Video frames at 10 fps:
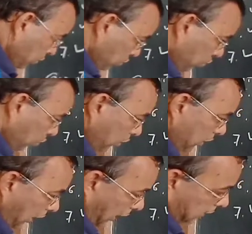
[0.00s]
To
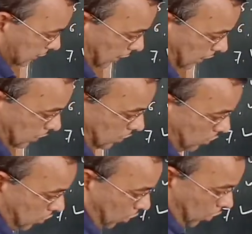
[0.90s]
other
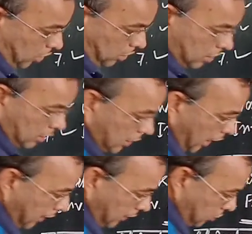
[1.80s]

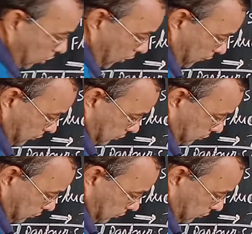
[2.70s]
non-write-off